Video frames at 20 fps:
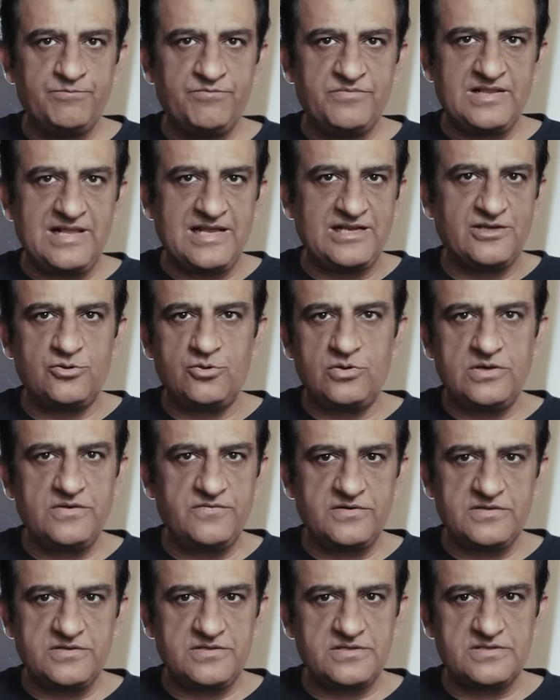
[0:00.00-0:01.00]
like
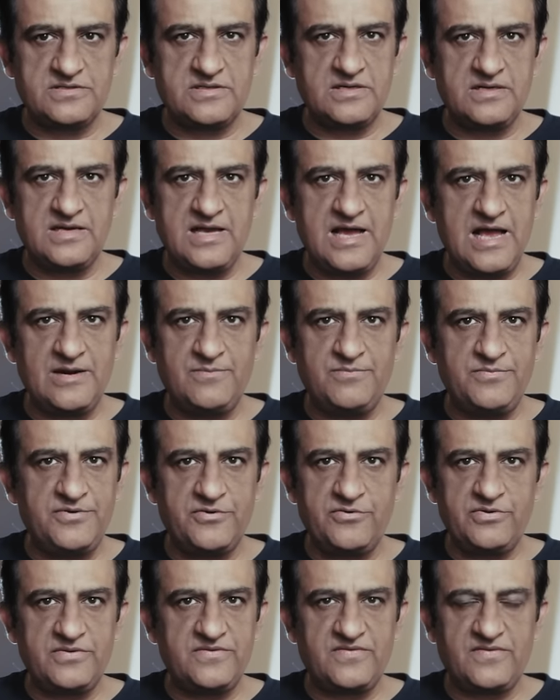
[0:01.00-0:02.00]
universe is going to help
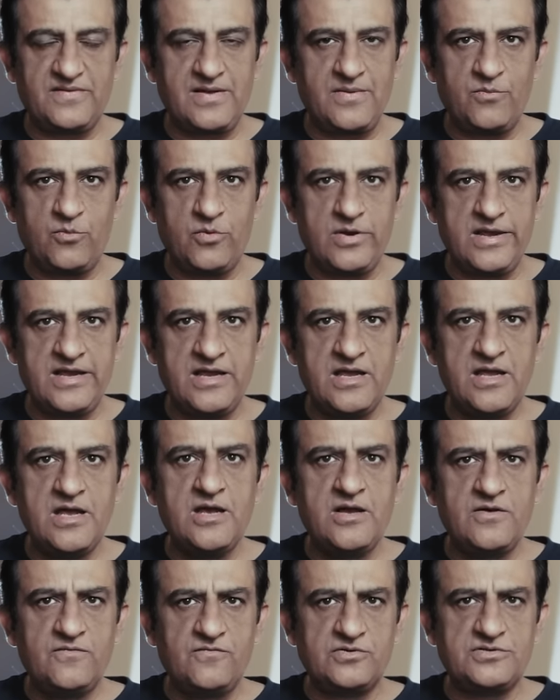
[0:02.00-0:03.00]
you in some way
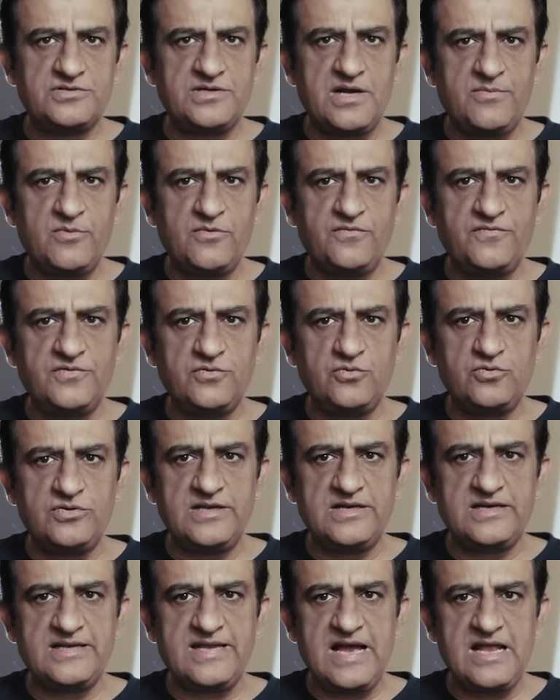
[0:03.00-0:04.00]
for some of you
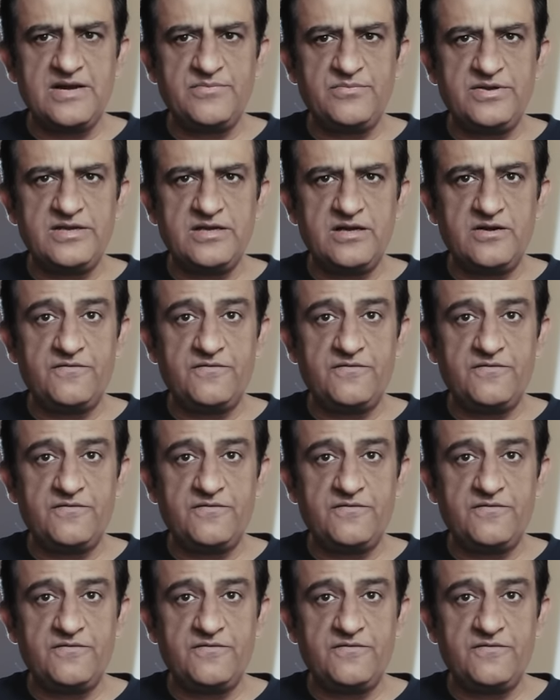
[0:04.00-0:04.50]
there can be a